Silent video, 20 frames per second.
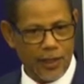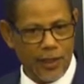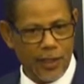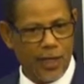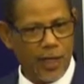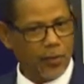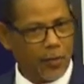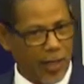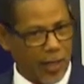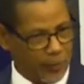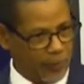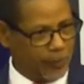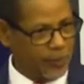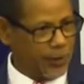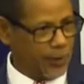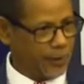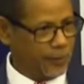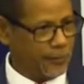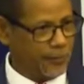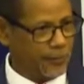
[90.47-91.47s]
came
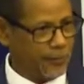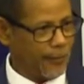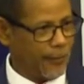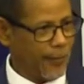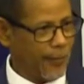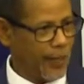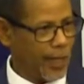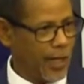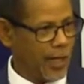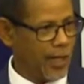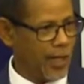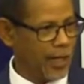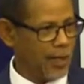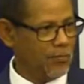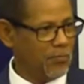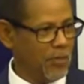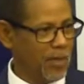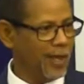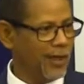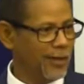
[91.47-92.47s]
up
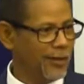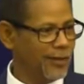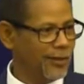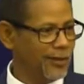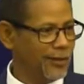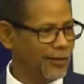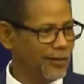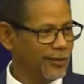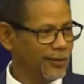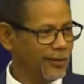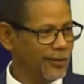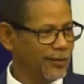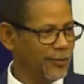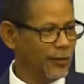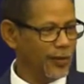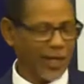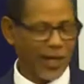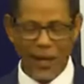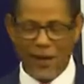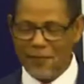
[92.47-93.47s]
and made
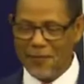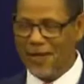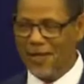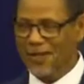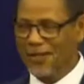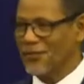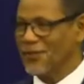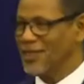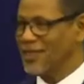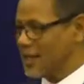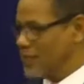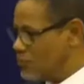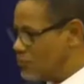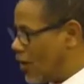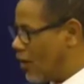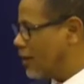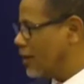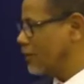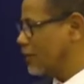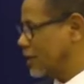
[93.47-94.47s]
what I believe was a
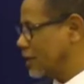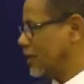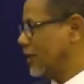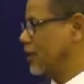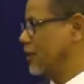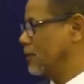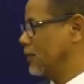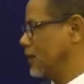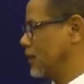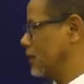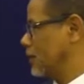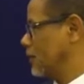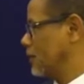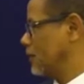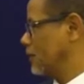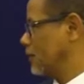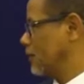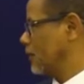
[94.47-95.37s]
remarkable statement.